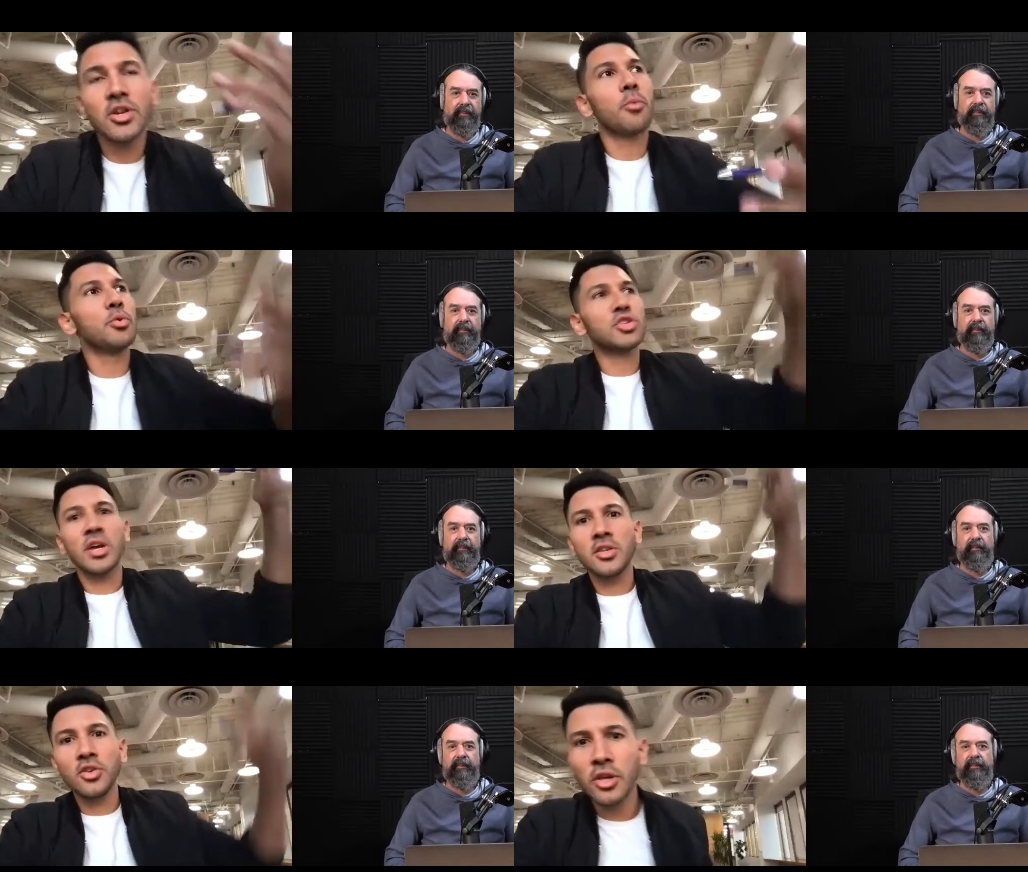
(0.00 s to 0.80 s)
Speaker 1: I wish
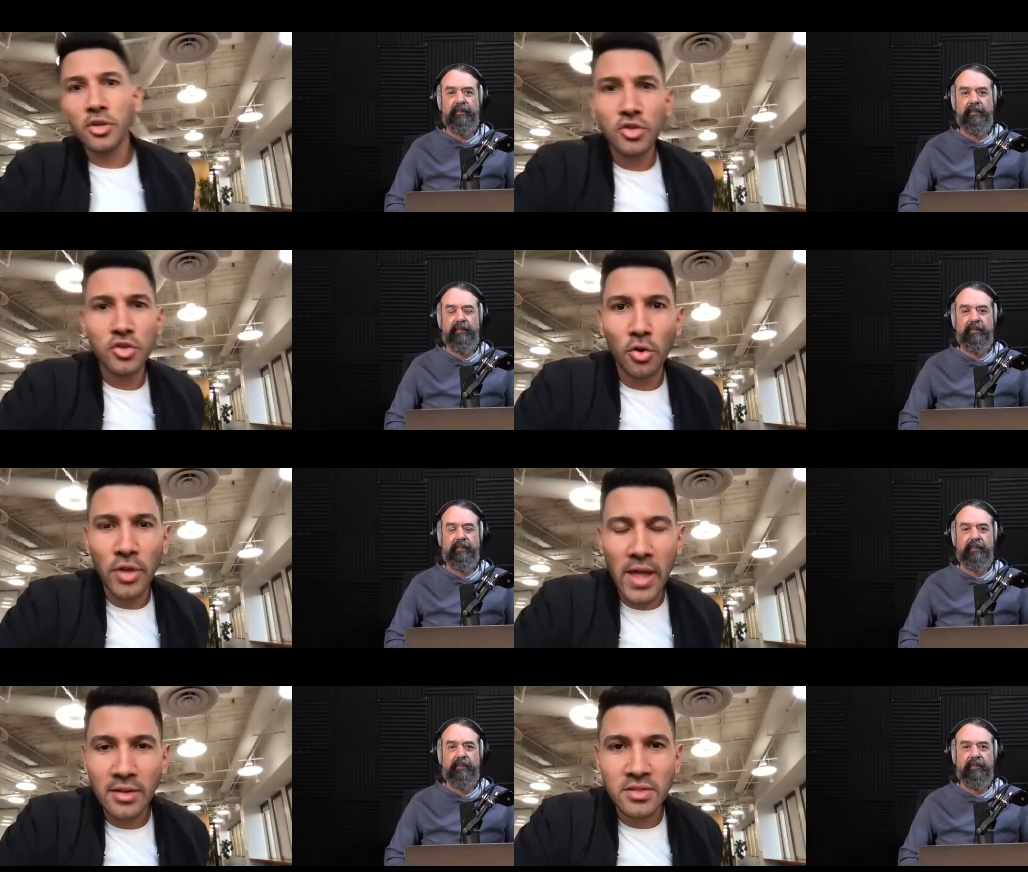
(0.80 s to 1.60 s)
I knew that you
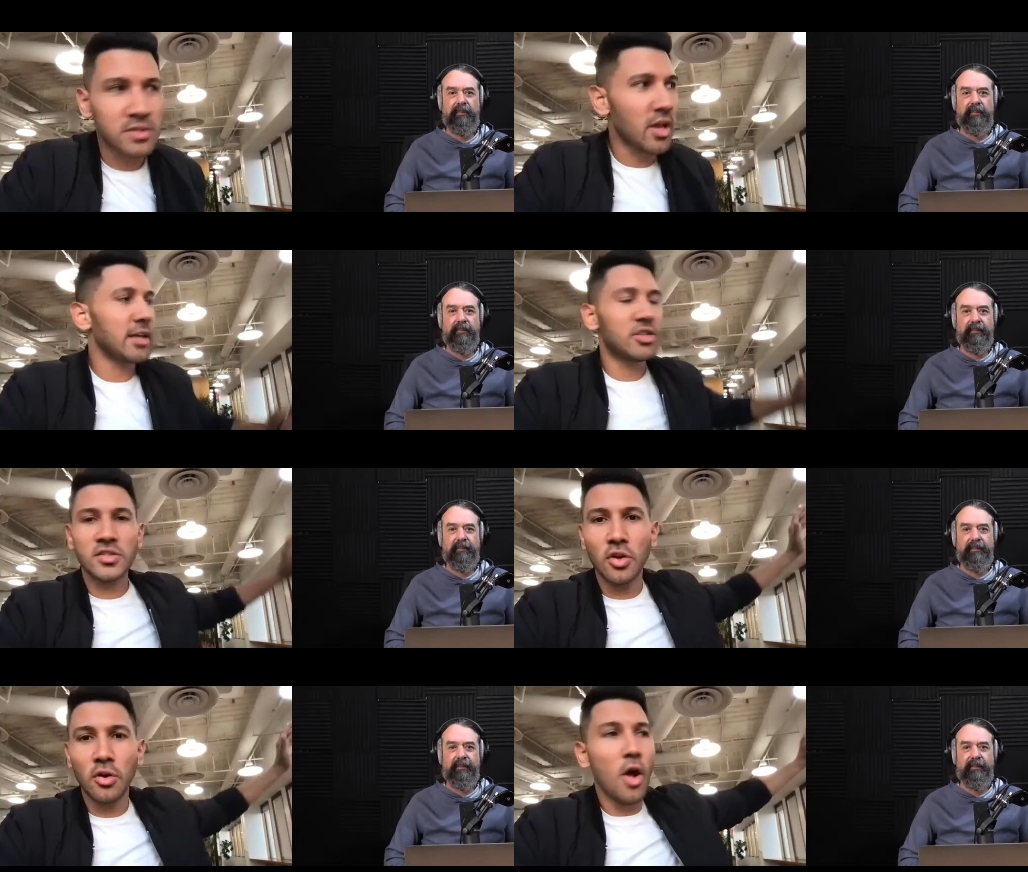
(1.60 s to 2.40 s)
sold houses. I
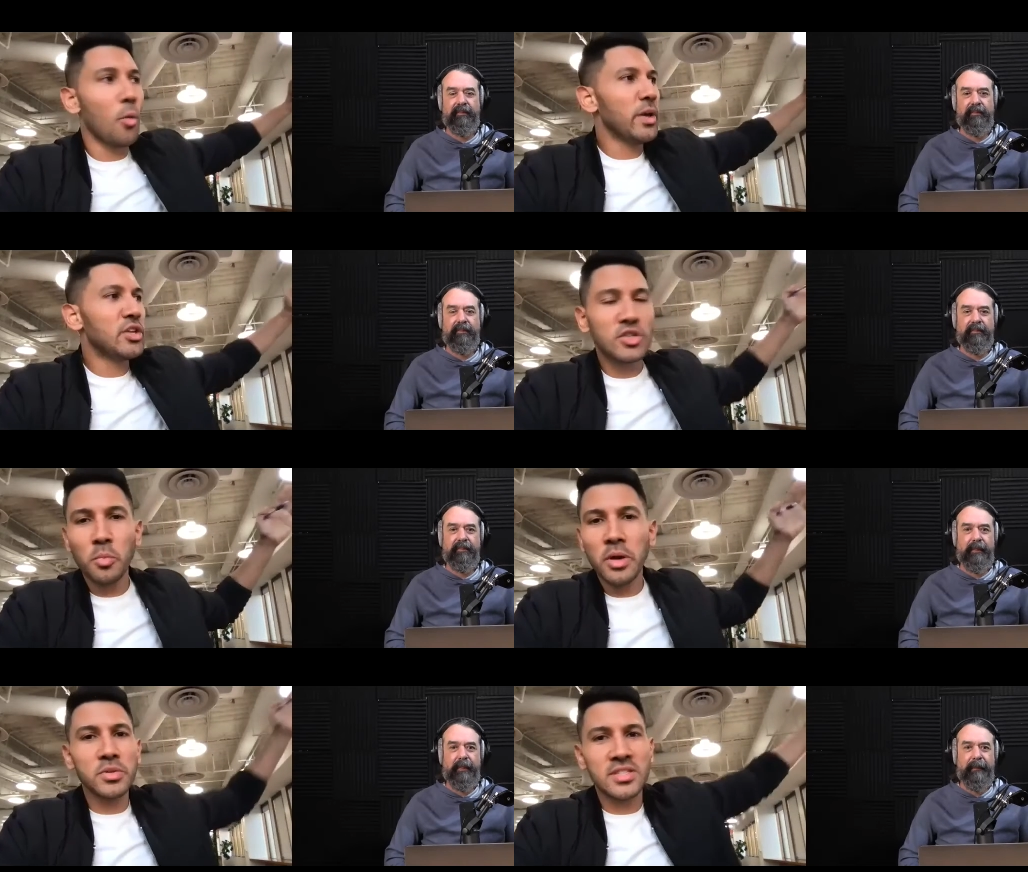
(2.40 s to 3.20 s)
just saw. We
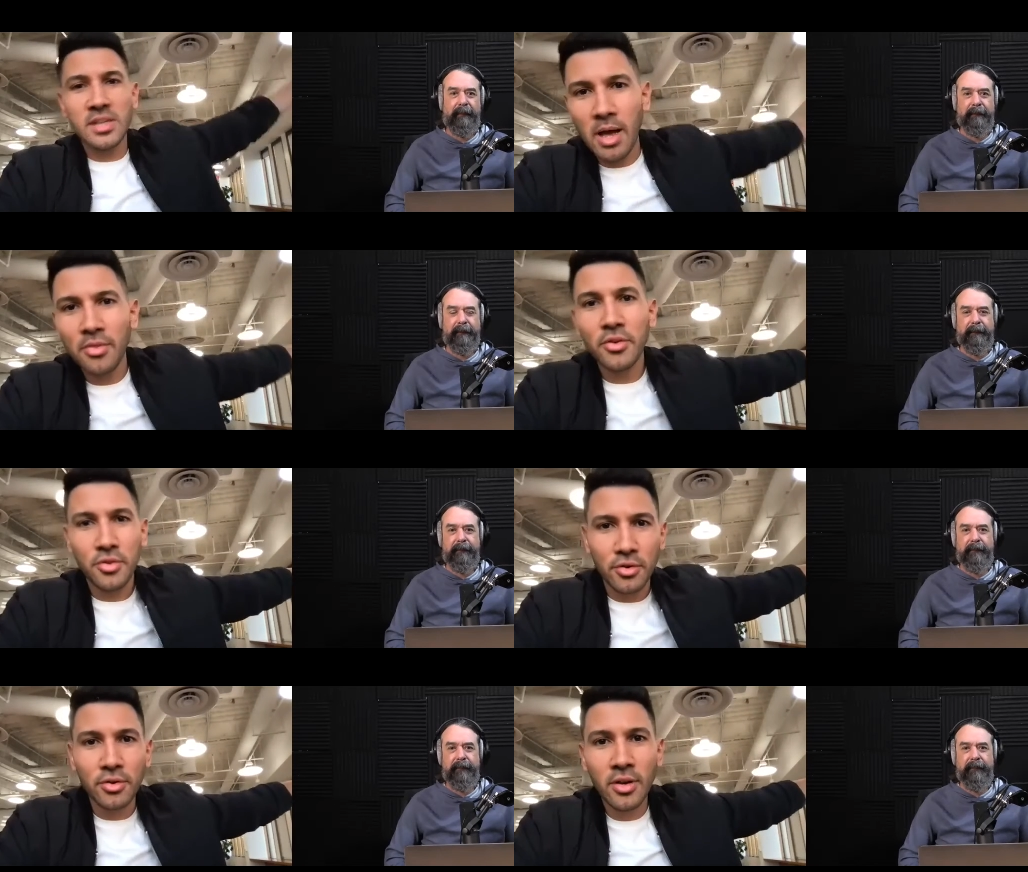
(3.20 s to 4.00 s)
just went with some other
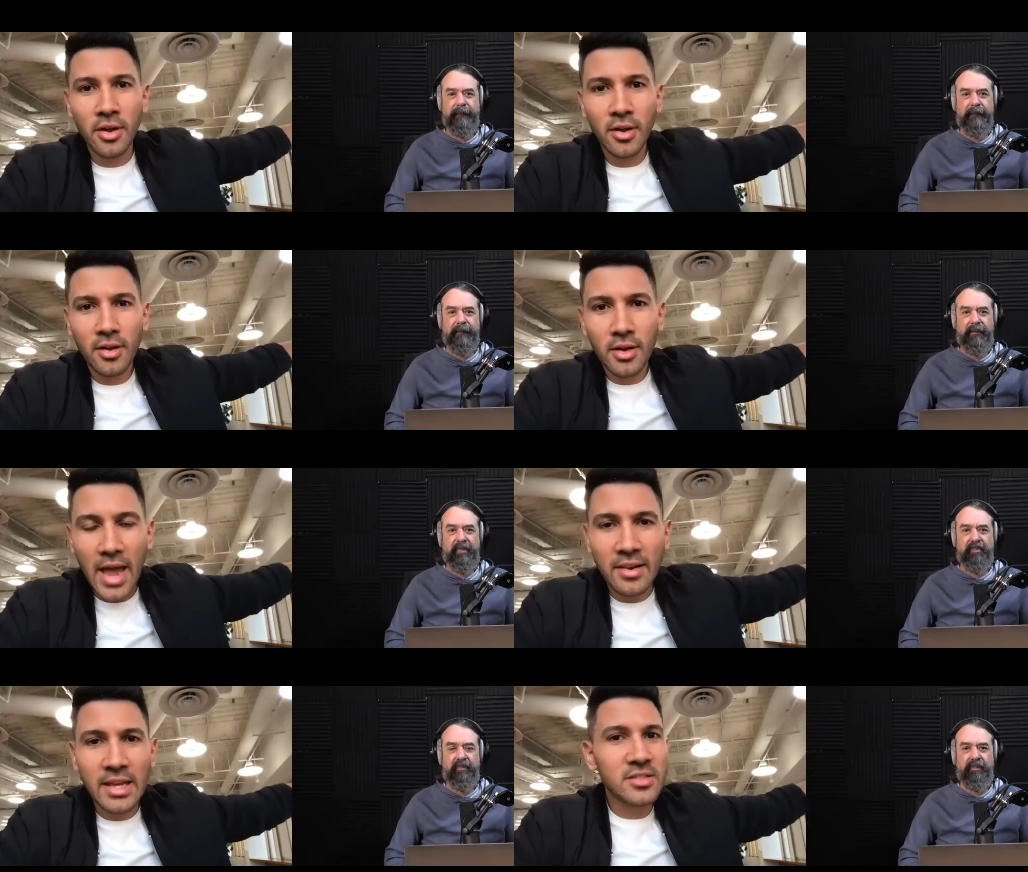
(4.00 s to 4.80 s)
dude,
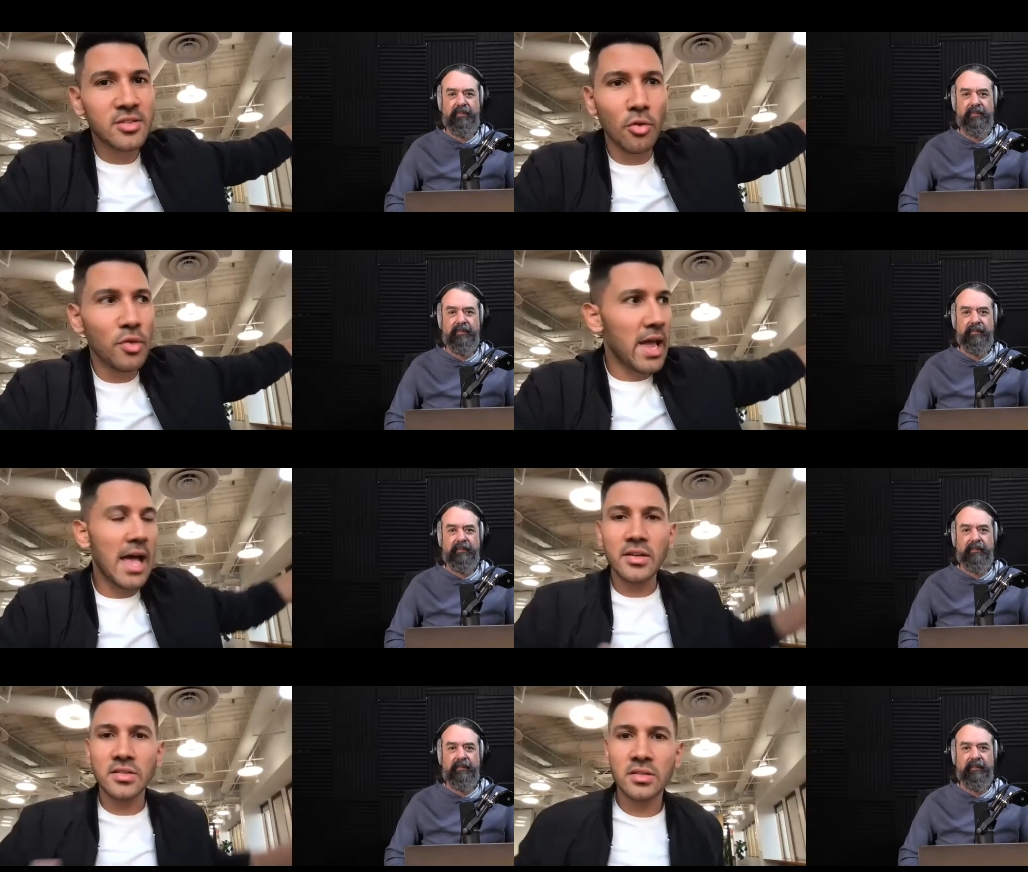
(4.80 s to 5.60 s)
and he sold the
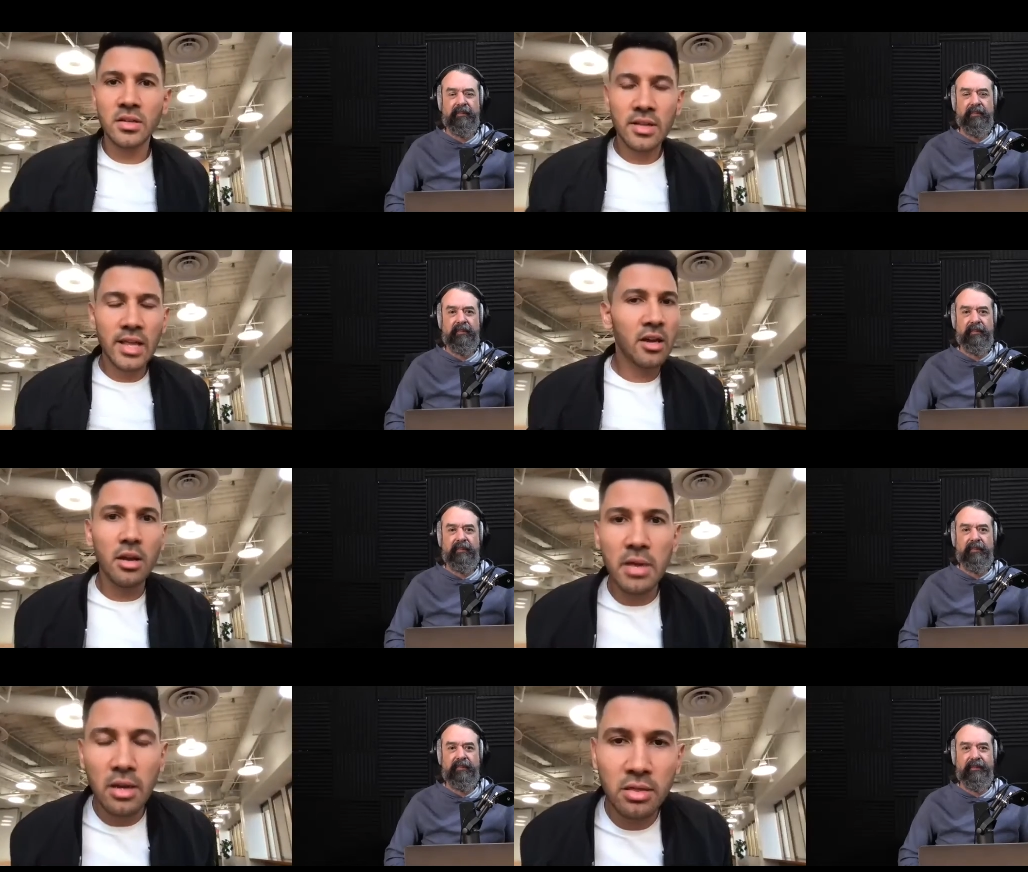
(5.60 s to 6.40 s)
house. That
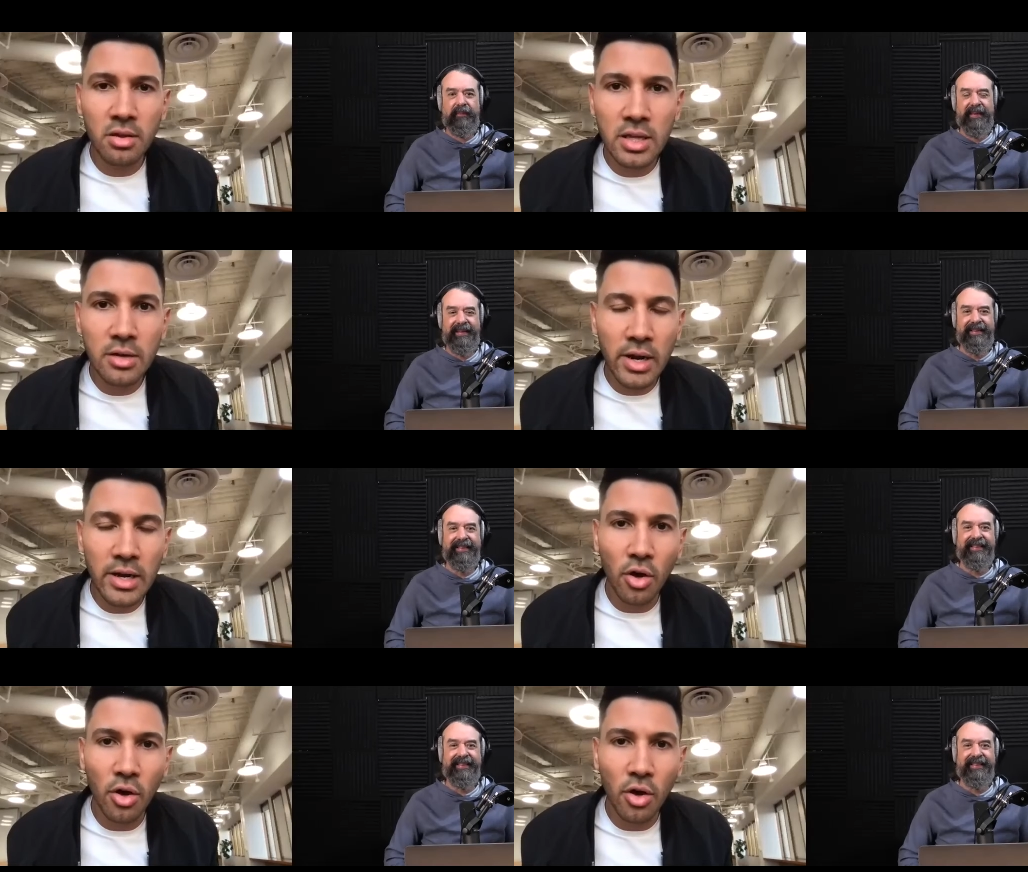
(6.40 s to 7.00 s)
could have been a 30 grand